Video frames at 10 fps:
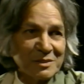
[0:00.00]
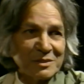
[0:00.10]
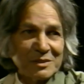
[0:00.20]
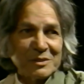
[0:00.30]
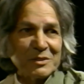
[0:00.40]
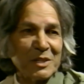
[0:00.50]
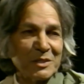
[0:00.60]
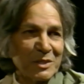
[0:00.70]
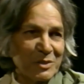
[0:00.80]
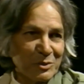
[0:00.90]
saying
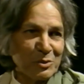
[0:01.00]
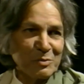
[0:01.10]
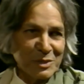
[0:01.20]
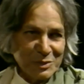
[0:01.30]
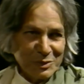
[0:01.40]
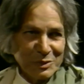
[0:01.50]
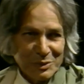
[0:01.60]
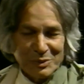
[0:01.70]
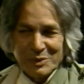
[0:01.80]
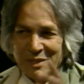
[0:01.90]
that you means
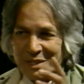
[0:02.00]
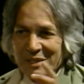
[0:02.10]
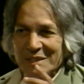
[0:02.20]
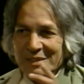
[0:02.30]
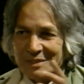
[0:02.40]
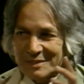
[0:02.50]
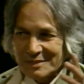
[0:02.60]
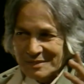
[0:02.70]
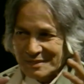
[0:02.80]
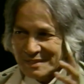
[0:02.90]
you.
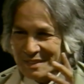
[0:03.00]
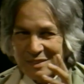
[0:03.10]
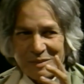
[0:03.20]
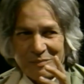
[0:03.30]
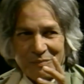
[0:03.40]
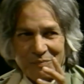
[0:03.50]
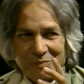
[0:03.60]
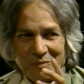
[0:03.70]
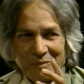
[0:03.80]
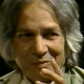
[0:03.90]
But I'm here with
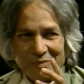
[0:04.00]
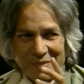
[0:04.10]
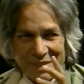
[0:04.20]
you right now.